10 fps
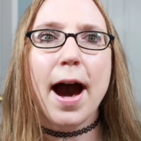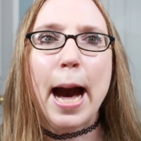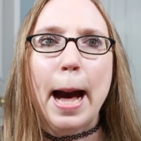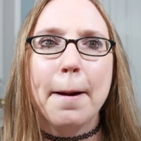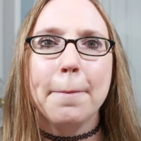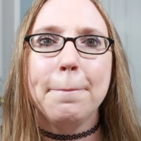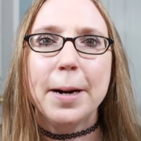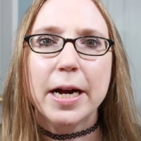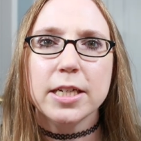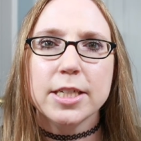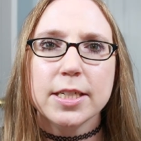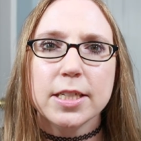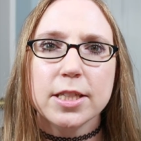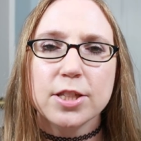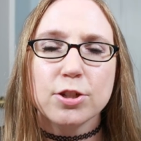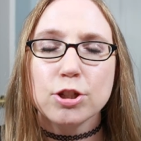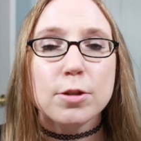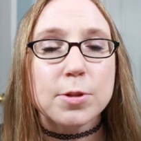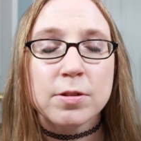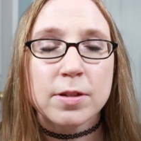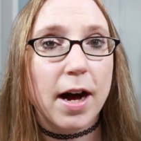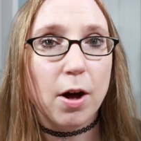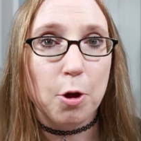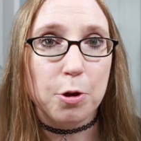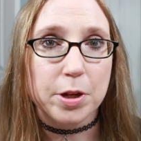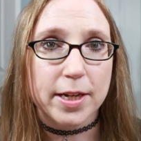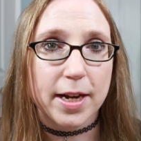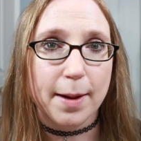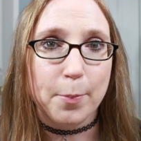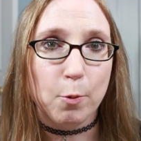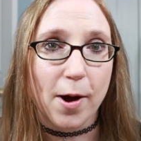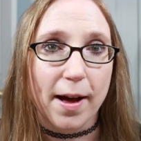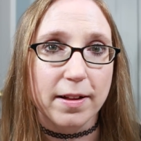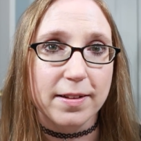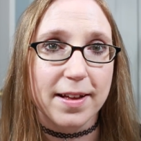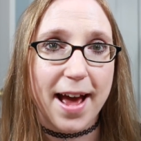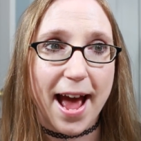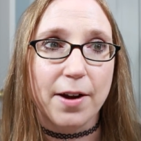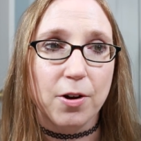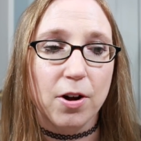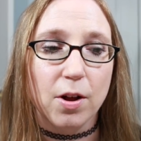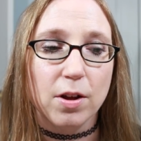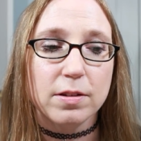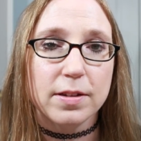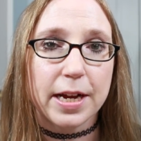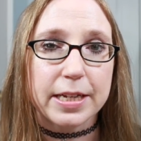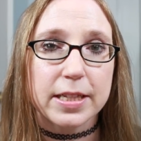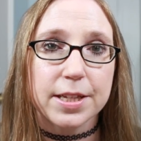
uh, but their soaps are not holding up well at all. Like,